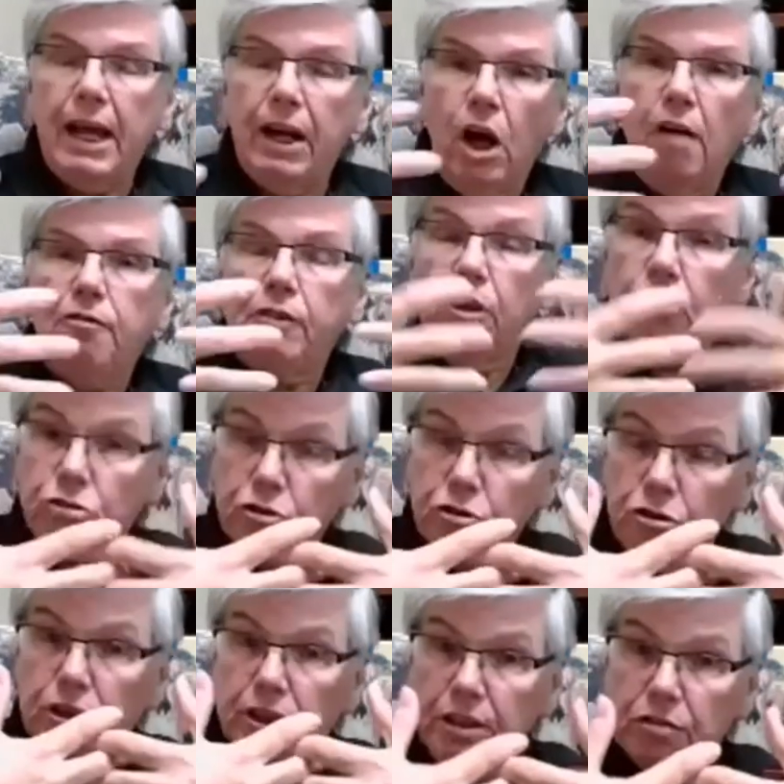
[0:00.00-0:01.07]
Often the
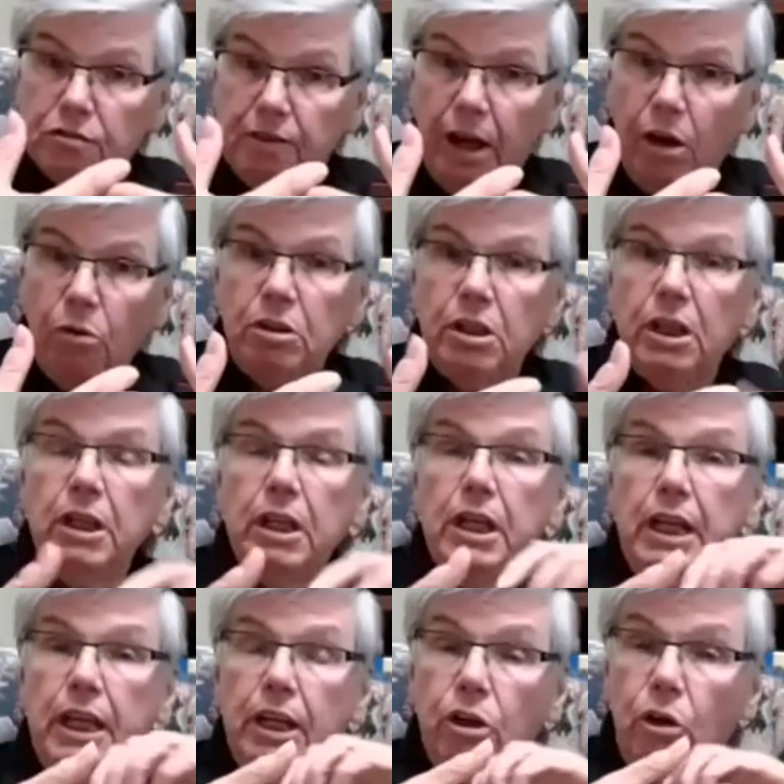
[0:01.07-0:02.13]
truth is found
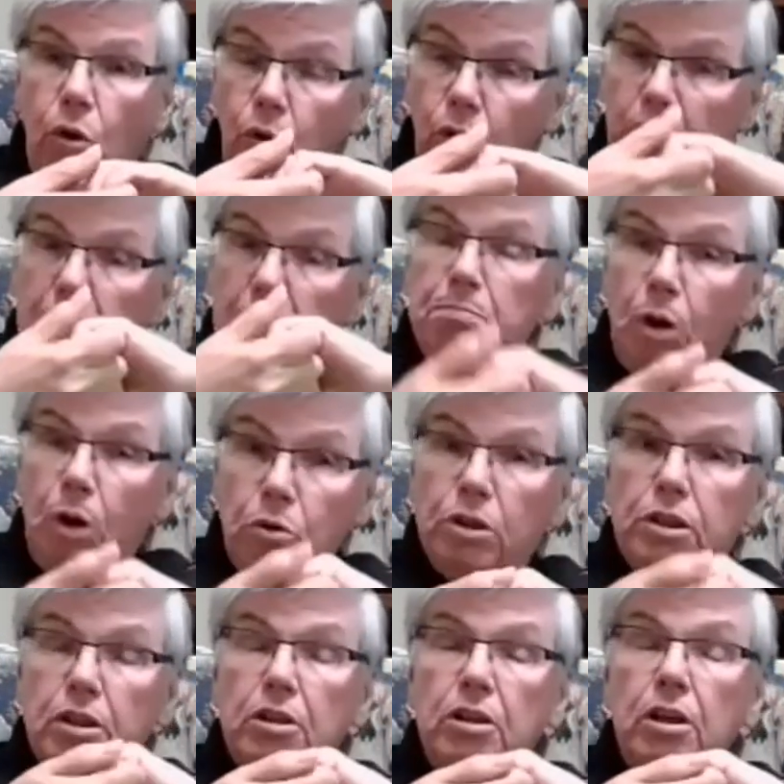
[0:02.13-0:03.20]
in holding both
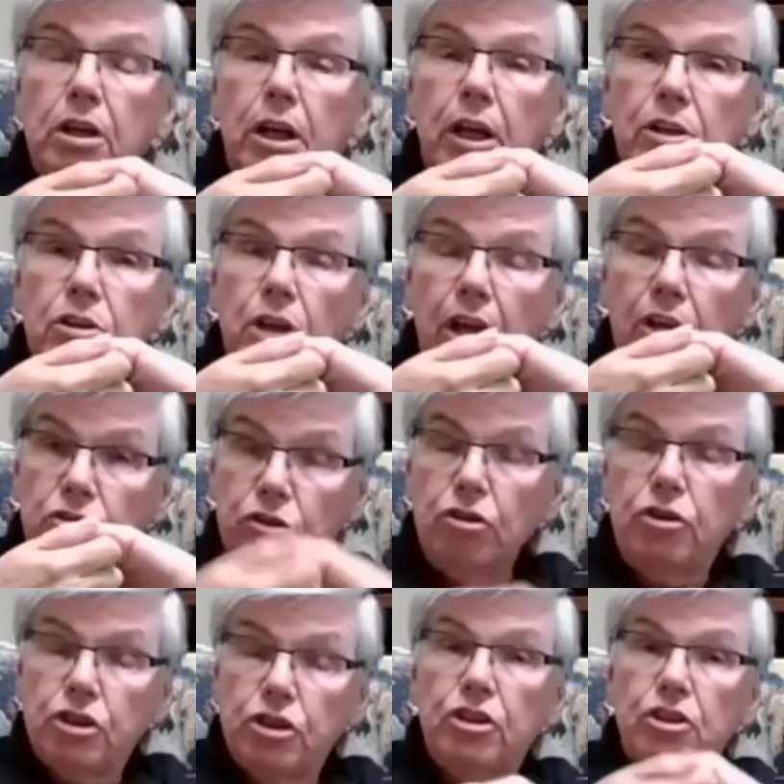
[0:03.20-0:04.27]

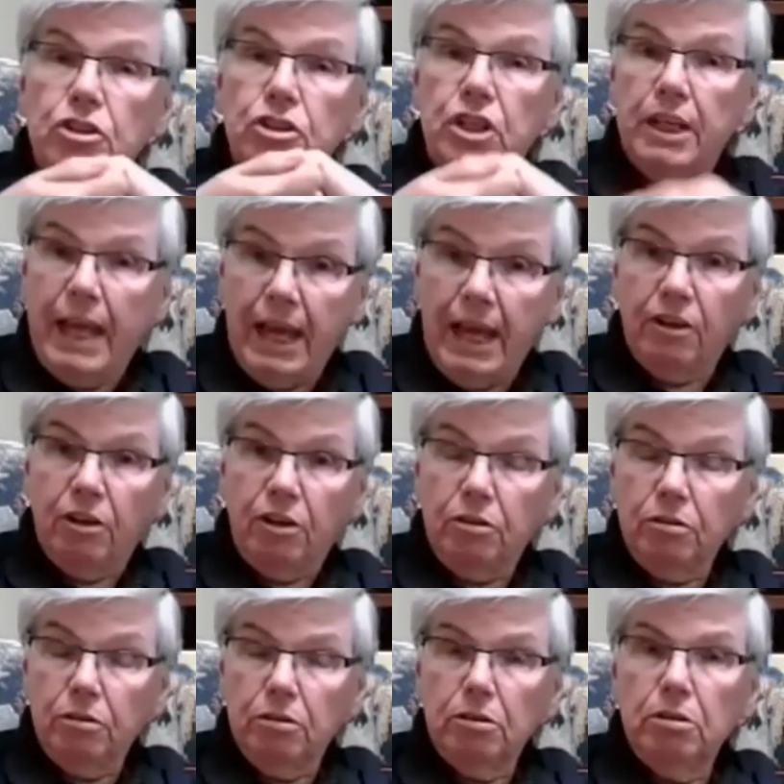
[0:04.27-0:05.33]
assertions together.
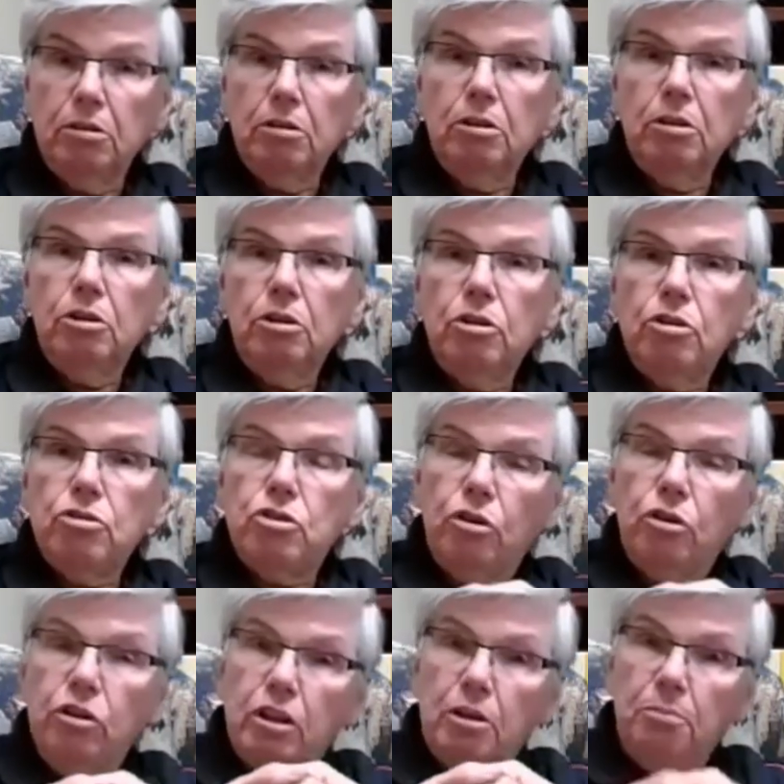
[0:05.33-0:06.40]
So
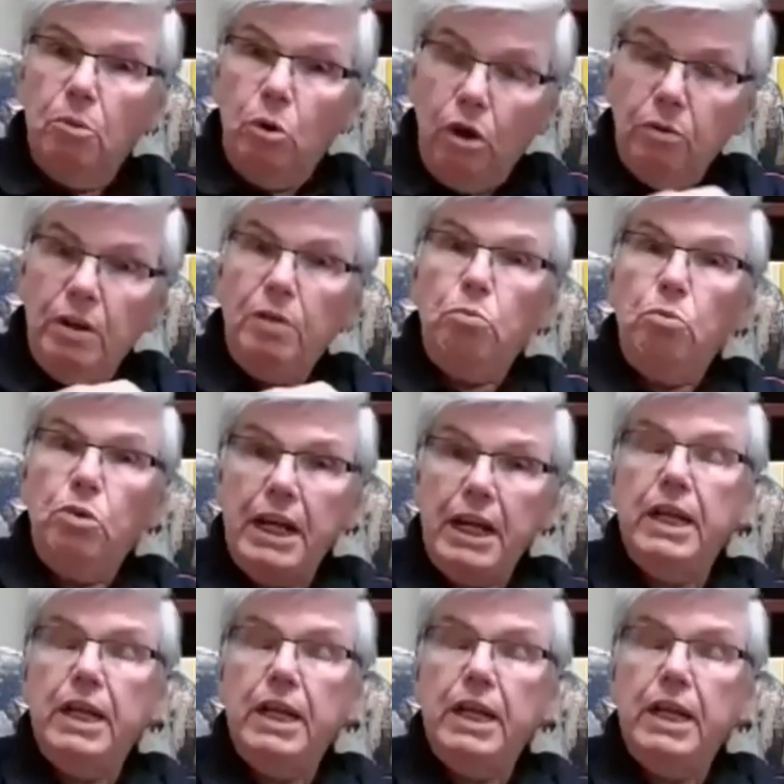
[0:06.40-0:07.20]
that the more we read